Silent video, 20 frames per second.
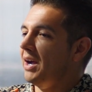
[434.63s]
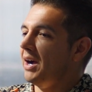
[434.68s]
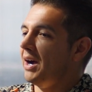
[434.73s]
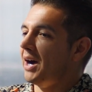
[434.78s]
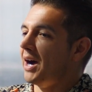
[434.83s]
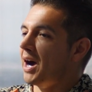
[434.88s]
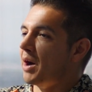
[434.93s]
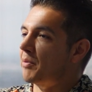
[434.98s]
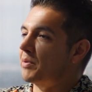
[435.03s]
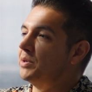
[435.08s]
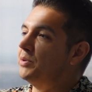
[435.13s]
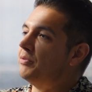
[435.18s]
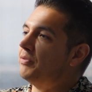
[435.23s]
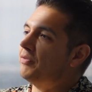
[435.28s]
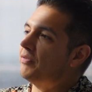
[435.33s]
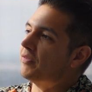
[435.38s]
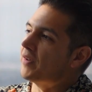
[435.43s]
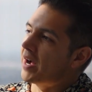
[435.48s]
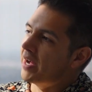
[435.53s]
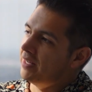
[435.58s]
How are you
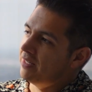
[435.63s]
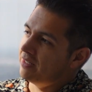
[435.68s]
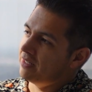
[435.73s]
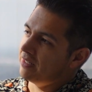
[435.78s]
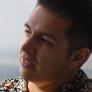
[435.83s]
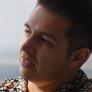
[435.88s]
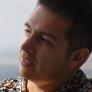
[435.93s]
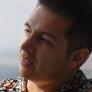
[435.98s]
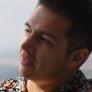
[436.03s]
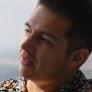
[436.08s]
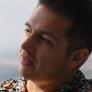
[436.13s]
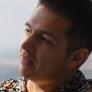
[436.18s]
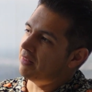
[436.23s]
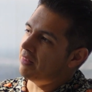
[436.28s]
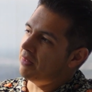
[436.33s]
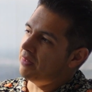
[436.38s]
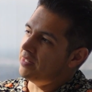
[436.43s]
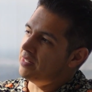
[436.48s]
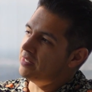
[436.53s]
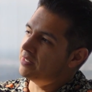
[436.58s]
finding
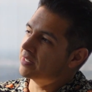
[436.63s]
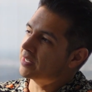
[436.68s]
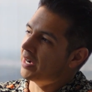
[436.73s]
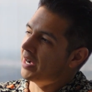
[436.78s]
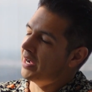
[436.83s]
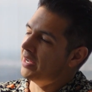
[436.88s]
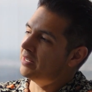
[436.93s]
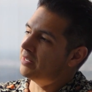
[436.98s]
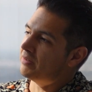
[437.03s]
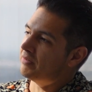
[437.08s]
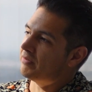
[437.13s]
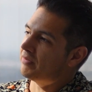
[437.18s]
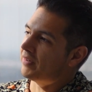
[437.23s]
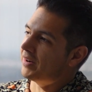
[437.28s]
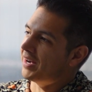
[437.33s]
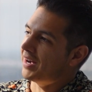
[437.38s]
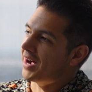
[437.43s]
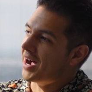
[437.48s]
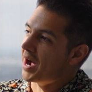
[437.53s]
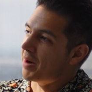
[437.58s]
these kind of
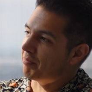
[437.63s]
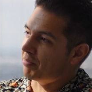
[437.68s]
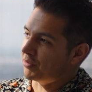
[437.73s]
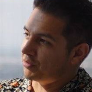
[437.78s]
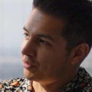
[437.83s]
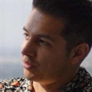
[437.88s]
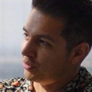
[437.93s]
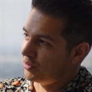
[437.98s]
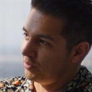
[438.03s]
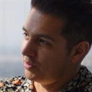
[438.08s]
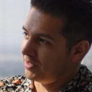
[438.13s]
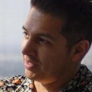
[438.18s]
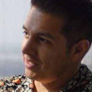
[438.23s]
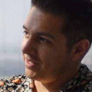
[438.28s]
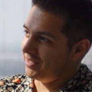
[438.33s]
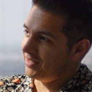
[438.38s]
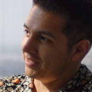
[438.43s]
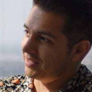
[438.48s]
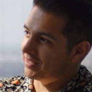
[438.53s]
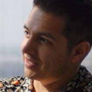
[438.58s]

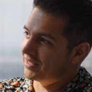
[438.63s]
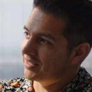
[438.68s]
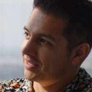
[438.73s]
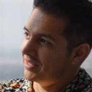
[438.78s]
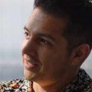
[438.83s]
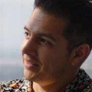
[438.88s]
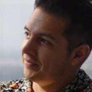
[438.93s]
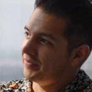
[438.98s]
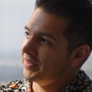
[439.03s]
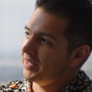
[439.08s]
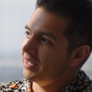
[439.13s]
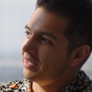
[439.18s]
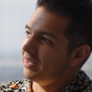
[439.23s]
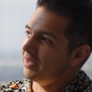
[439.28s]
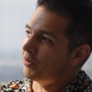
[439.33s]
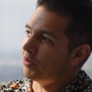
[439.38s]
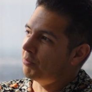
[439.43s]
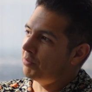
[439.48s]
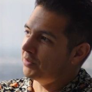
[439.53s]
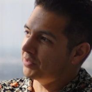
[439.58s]
opportunities?
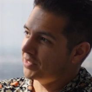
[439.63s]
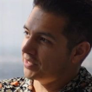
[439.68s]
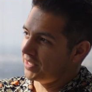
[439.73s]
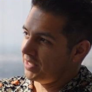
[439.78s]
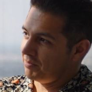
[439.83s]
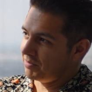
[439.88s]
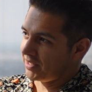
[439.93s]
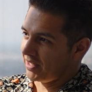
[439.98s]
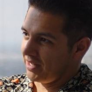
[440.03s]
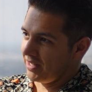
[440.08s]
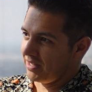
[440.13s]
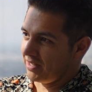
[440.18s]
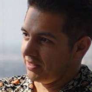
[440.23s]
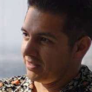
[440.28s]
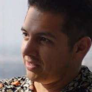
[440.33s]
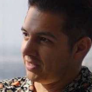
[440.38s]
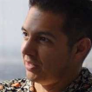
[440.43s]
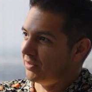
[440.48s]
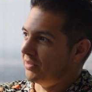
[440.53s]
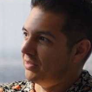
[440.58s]
It almost seems like
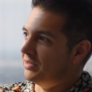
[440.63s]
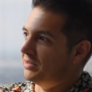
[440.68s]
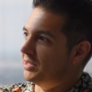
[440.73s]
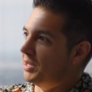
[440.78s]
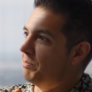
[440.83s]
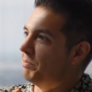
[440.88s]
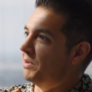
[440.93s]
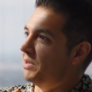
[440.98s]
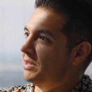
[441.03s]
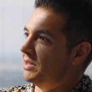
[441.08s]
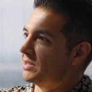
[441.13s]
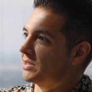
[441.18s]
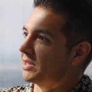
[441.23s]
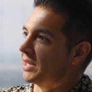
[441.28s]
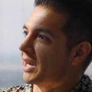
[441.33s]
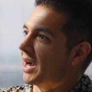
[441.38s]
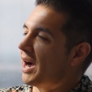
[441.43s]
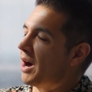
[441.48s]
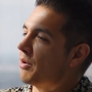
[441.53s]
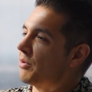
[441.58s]
it's serendipitous.
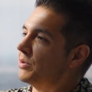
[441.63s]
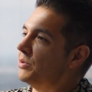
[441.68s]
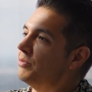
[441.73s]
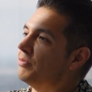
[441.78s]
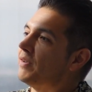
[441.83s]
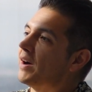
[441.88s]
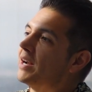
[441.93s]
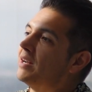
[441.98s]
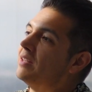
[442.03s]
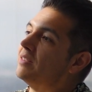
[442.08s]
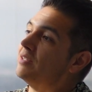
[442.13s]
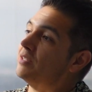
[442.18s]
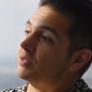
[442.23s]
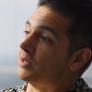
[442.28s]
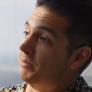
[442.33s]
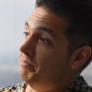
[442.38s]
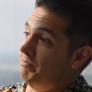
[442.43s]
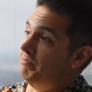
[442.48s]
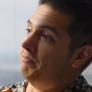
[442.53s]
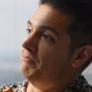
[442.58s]
Like, how are you finding these
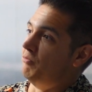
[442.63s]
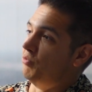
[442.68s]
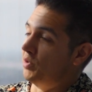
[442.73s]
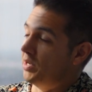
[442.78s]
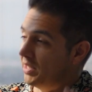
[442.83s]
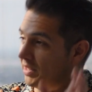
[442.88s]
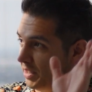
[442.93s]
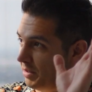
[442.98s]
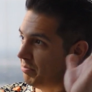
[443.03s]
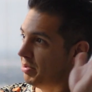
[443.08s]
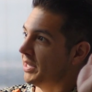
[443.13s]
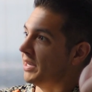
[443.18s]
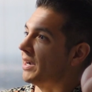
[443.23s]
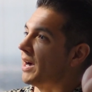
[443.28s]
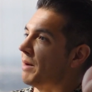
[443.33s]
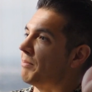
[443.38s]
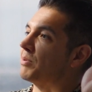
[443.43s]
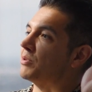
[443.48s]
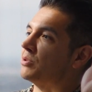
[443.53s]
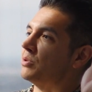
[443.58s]
really big
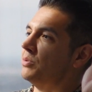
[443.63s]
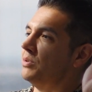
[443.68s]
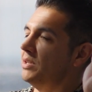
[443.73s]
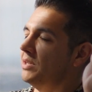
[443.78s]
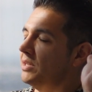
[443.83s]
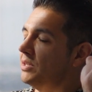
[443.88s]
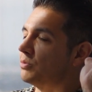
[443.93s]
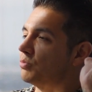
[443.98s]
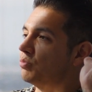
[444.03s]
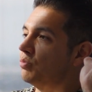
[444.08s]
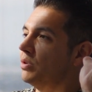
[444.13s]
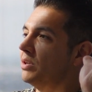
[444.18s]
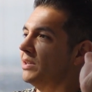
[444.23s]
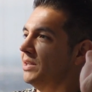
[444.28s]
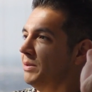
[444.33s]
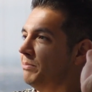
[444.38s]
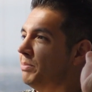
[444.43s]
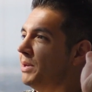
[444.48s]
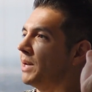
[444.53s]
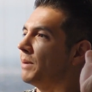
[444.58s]
opportunities,
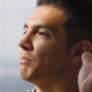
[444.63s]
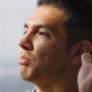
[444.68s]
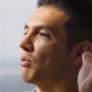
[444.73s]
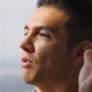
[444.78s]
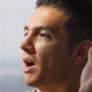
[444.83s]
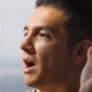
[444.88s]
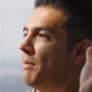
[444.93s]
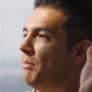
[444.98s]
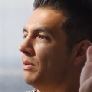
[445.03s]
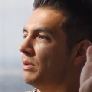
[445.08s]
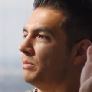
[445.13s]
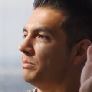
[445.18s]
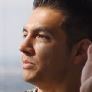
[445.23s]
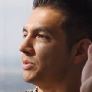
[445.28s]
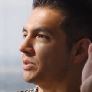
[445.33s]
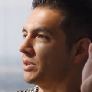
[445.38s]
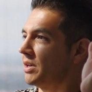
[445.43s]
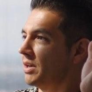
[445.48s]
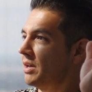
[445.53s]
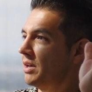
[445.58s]
really big
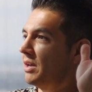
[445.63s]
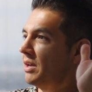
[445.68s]
problems